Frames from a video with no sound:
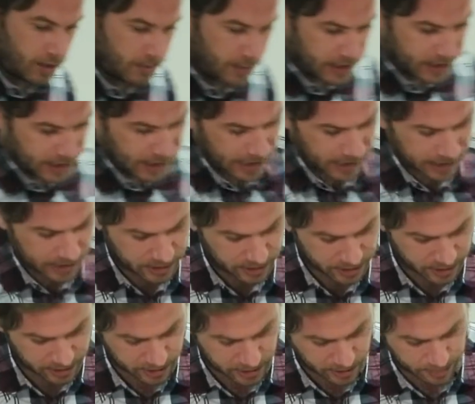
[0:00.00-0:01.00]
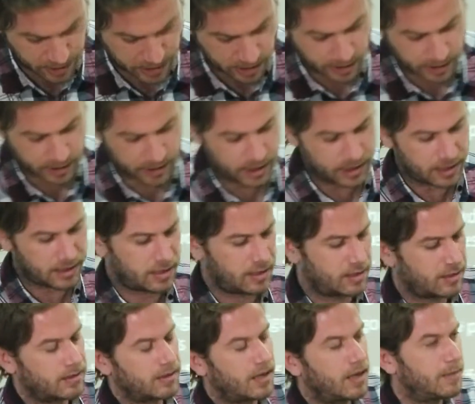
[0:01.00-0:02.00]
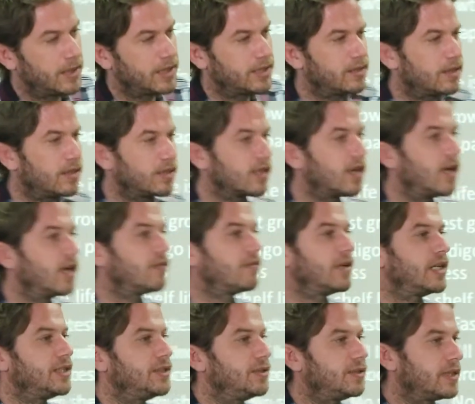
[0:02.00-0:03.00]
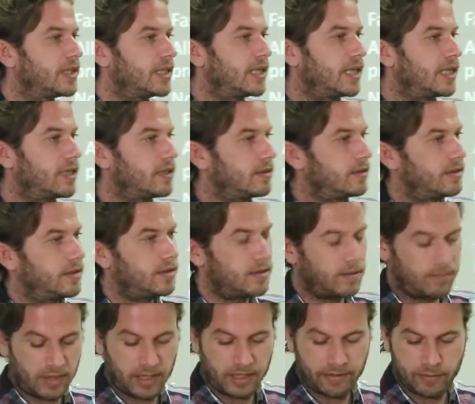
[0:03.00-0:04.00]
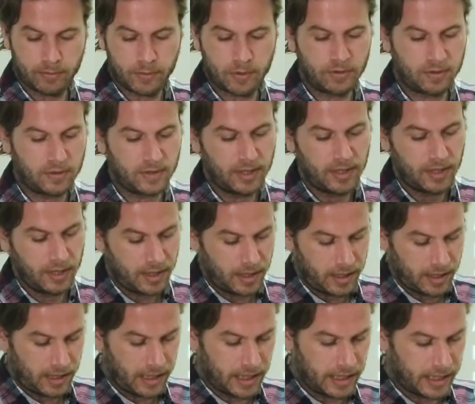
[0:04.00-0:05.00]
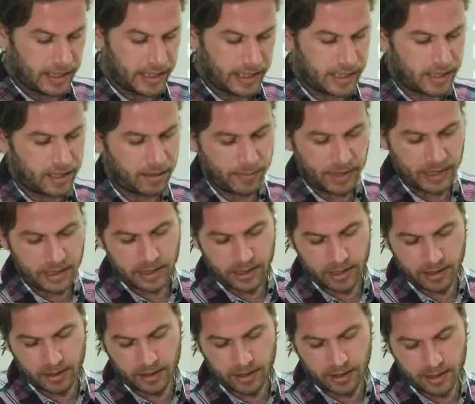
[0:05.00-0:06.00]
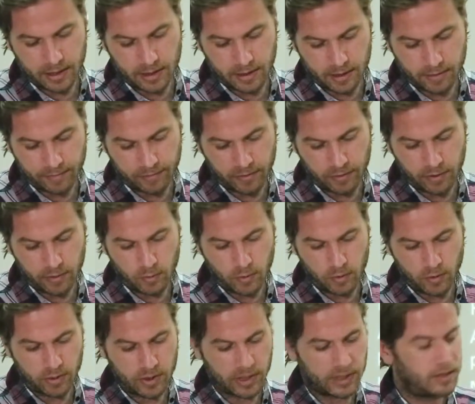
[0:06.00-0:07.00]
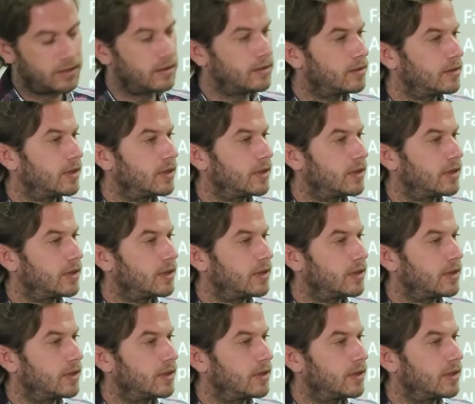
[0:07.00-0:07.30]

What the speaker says: on the metallics, a bit like this. I mean, so the color range you can get is unbelievable. And again, I mean, this is up for an award. It's